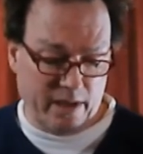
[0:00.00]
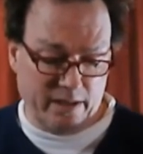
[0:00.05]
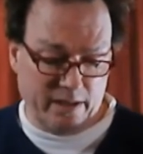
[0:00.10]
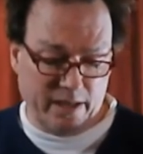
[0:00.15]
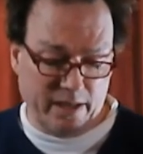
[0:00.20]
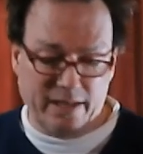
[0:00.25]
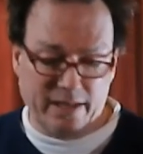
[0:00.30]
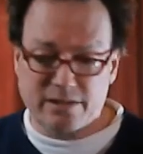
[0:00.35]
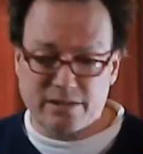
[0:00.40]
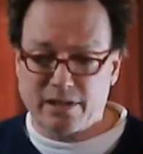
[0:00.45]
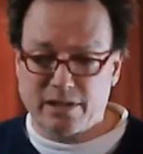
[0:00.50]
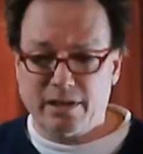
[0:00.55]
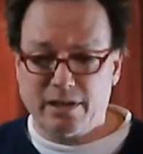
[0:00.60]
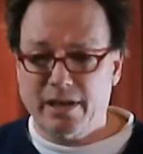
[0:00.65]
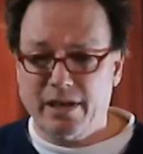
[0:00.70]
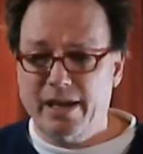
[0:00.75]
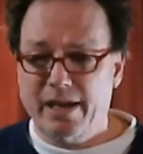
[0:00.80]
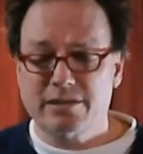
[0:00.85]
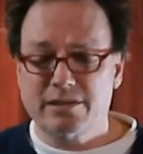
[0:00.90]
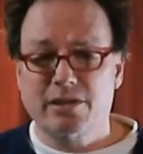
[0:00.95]
as
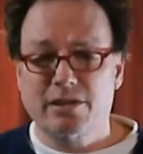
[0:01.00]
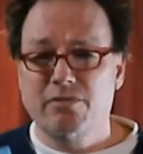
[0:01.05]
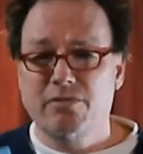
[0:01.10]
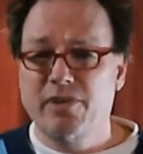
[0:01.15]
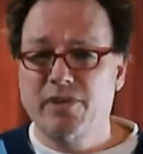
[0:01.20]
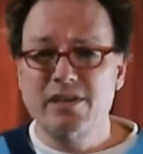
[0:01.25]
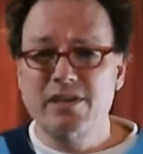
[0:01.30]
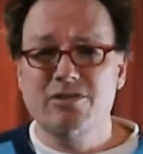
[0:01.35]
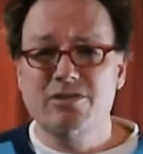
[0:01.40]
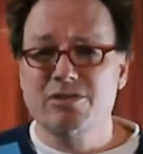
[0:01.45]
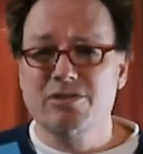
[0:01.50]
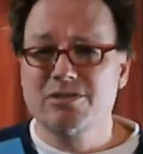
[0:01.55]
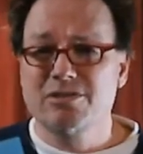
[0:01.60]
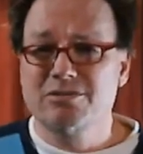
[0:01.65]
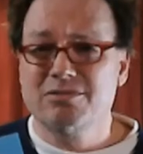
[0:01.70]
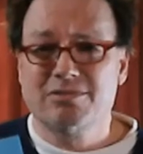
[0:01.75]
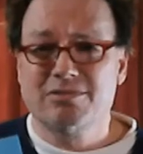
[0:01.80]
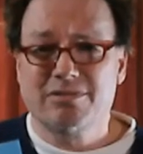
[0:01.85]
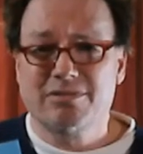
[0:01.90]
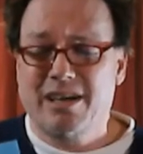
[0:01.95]
an inventor,